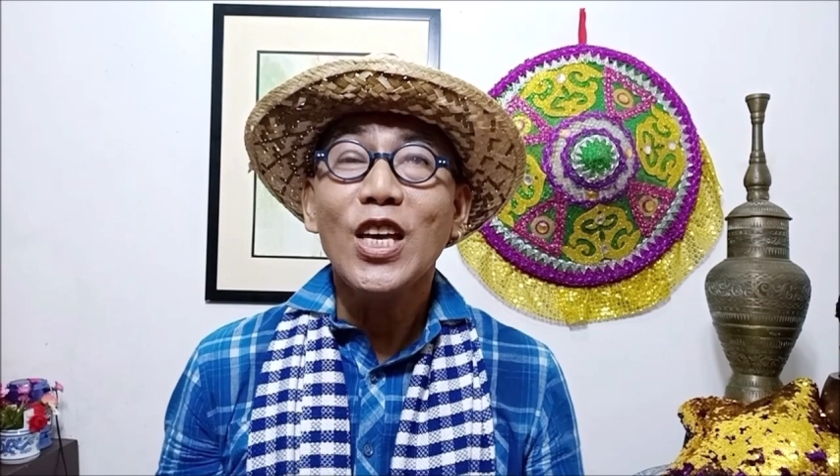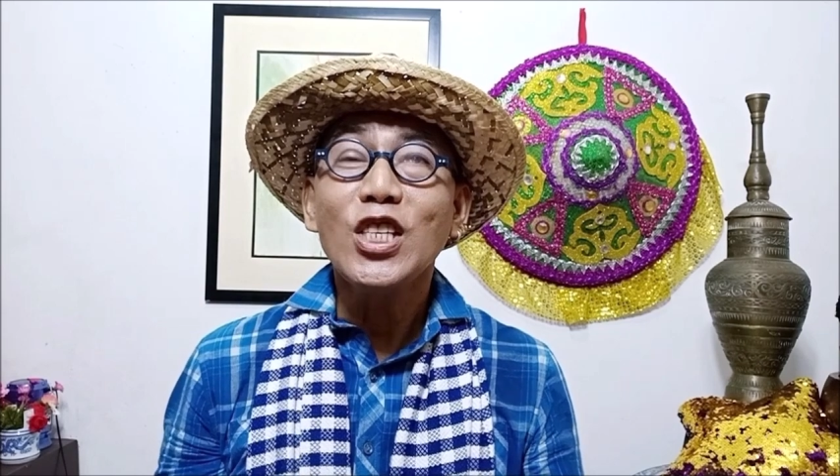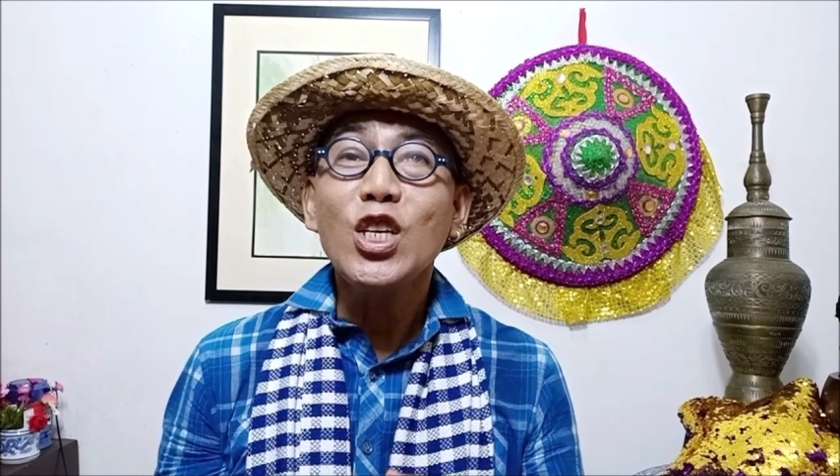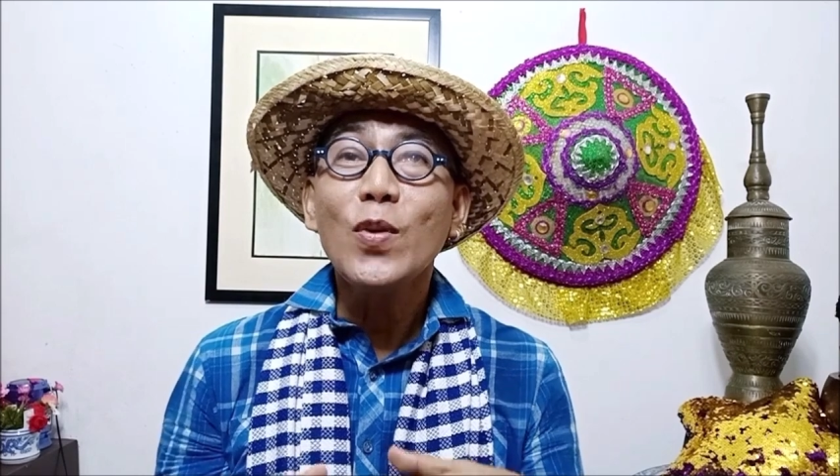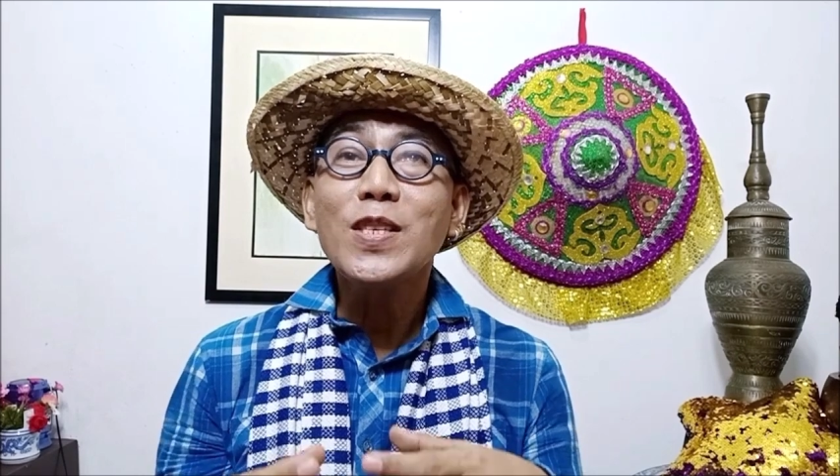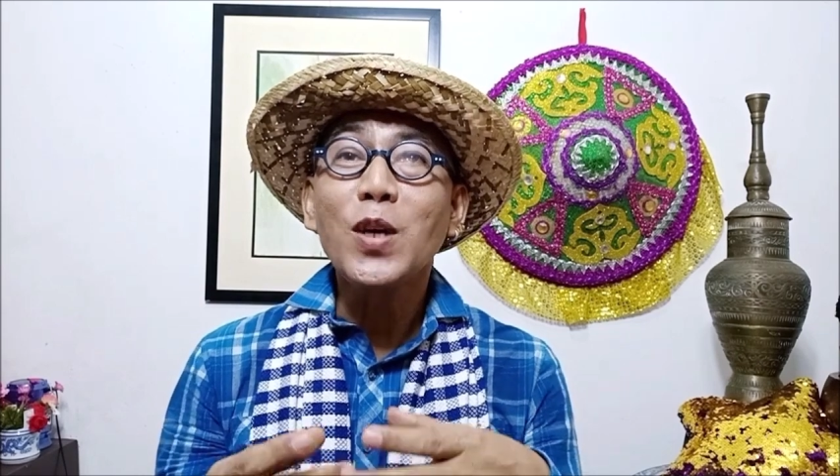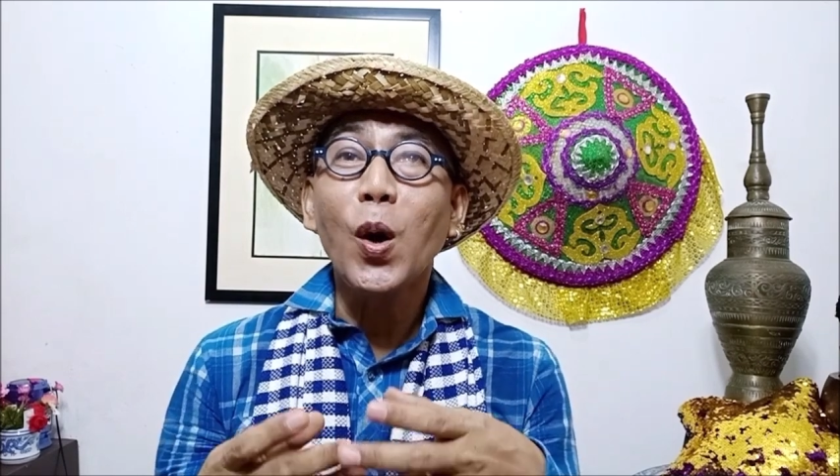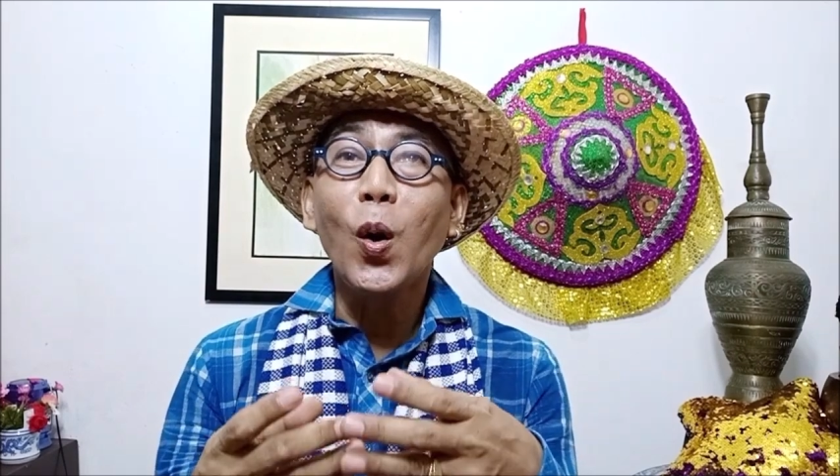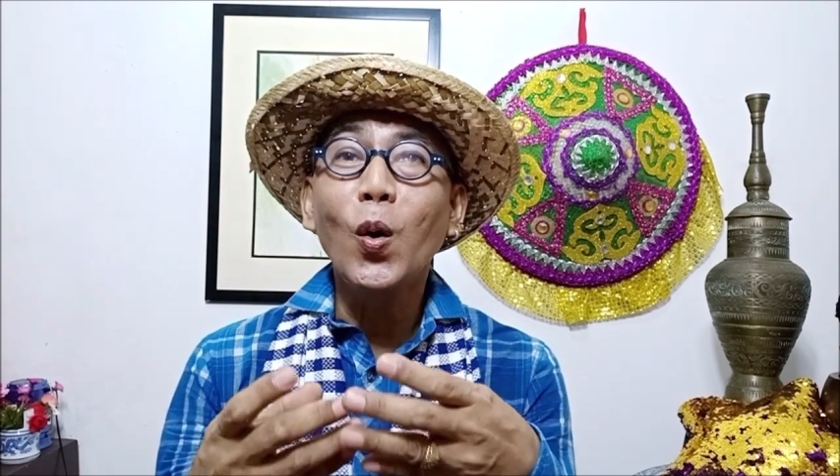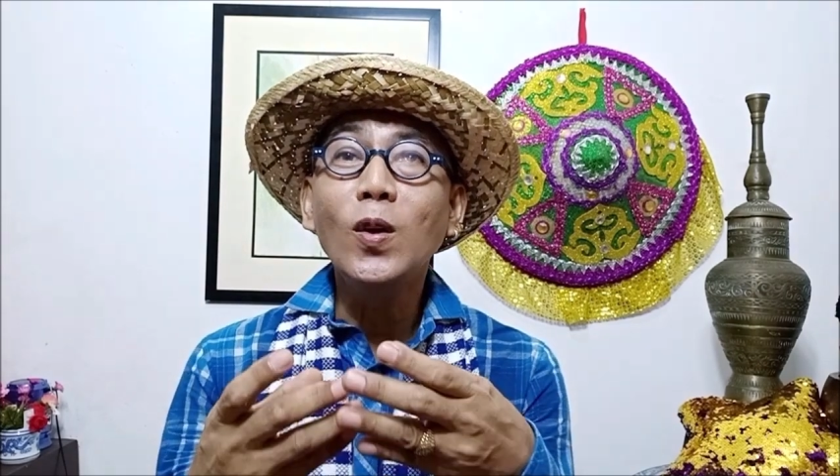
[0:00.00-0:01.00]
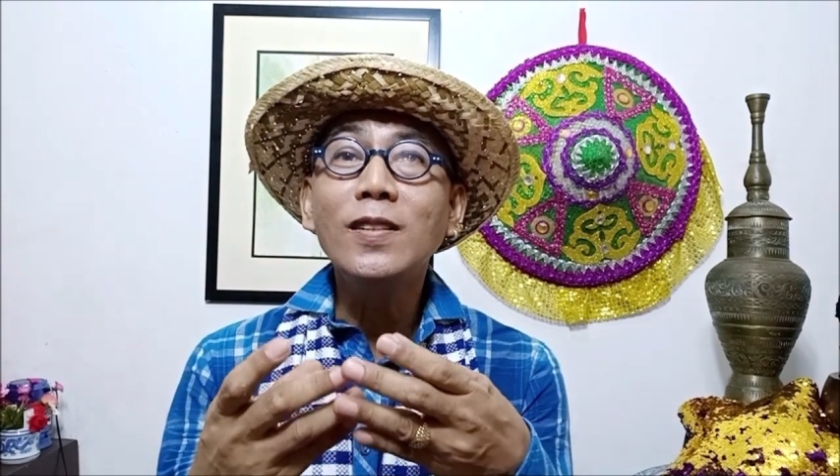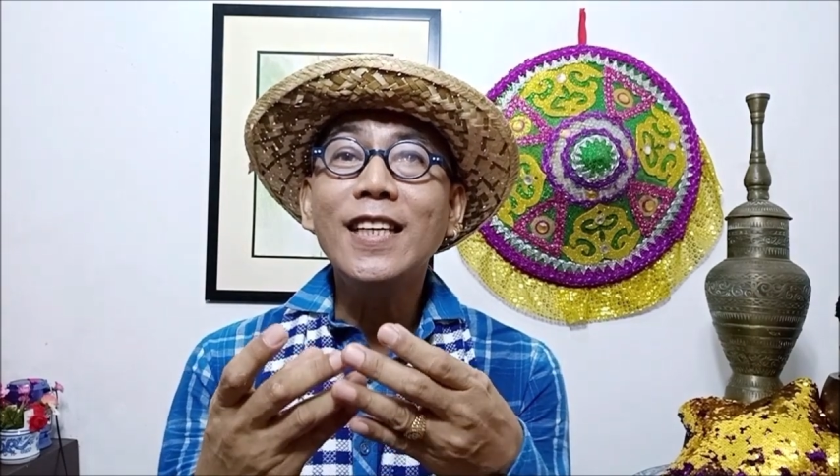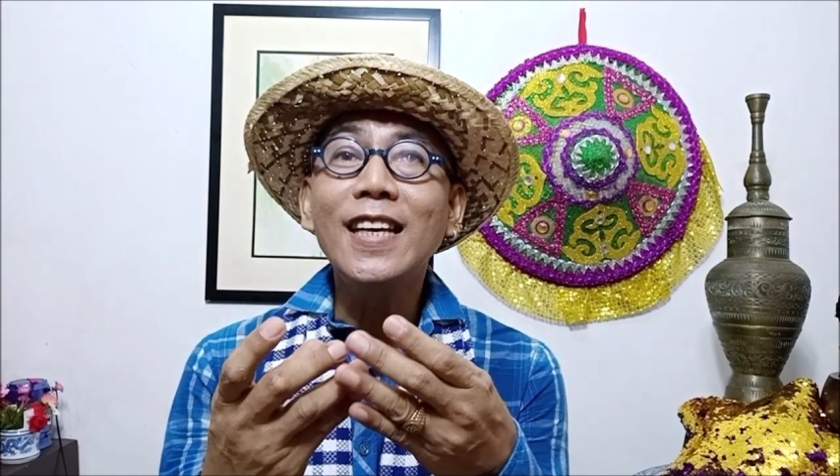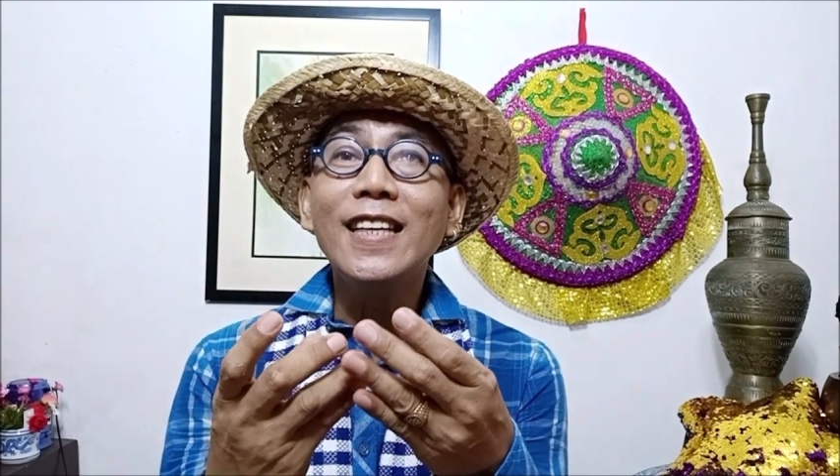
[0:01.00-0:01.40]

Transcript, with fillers: she was holding